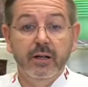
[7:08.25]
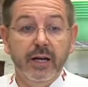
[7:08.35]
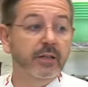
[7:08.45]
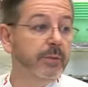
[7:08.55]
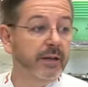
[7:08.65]

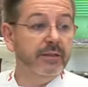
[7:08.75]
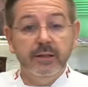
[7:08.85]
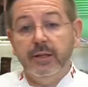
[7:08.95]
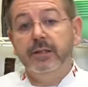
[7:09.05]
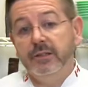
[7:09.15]
And you might think
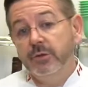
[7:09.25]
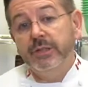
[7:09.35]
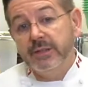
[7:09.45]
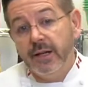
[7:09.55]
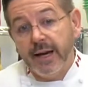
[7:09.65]
that it's
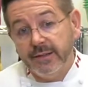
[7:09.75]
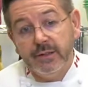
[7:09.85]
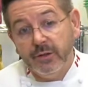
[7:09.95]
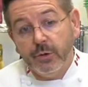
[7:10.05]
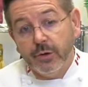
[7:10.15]

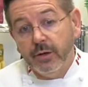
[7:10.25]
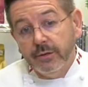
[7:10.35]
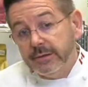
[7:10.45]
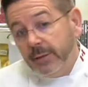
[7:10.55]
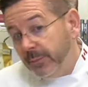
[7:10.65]
crystallizing or
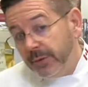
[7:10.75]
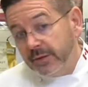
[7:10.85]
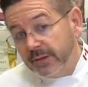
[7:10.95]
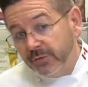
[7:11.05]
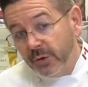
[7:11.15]

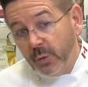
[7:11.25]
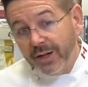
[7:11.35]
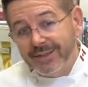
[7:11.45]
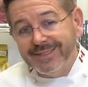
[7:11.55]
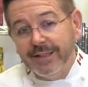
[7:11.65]
temperate, if you
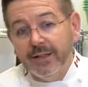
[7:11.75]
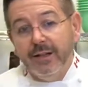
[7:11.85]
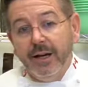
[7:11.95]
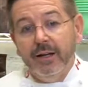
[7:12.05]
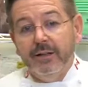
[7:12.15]
want,
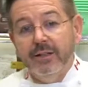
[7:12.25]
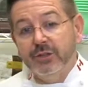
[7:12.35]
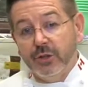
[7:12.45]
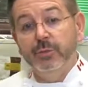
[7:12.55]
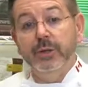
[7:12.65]
and
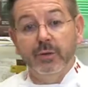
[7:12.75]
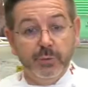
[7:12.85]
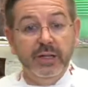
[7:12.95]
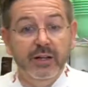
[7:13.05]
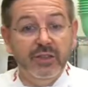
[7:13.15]
start to become
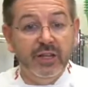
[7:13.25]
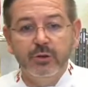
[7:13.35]
really thick.